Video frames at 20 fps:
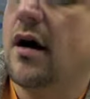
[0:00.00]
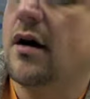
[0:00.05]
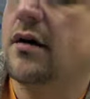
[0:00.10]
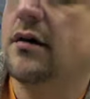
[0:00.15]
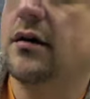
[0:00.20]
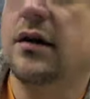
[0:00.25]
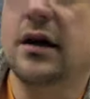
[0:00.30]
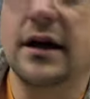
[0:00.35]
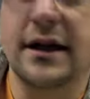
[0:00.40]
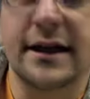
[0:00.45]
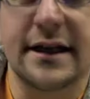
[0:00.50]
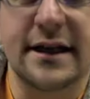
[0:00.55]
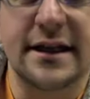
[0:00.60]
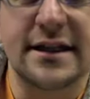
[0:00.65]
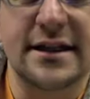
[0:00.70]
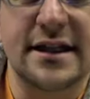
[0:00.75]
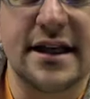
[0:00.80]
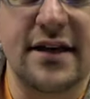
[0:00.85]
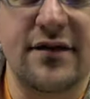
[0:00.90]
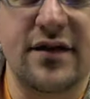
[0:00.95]
Look, it's
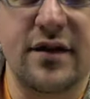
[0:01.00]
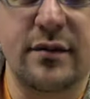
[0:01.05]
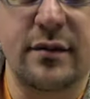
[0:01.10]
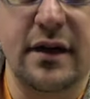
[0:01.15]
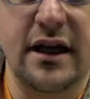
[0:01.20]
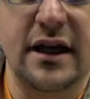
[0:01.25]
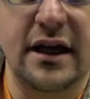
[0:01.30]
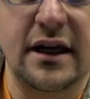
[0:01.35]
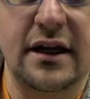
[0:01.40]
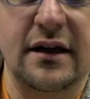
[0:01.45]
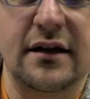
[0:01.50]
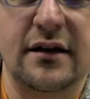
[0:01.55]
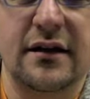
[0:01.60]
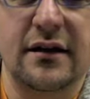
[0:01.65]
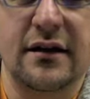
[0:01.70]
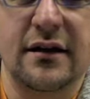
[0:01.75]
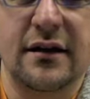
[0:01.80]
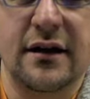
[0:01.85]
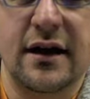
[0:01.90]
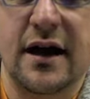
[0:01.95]
giving me
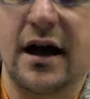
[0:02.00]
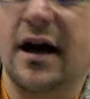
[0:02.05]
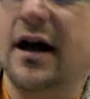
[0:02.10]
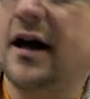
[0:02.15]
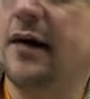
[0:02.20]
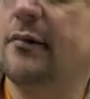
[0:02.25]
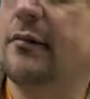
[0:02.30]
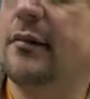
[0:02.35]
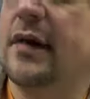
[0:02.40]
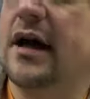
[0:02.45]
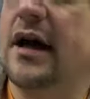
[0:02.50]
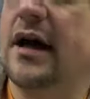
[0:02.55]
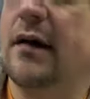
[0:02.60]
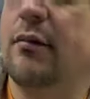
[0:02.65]
a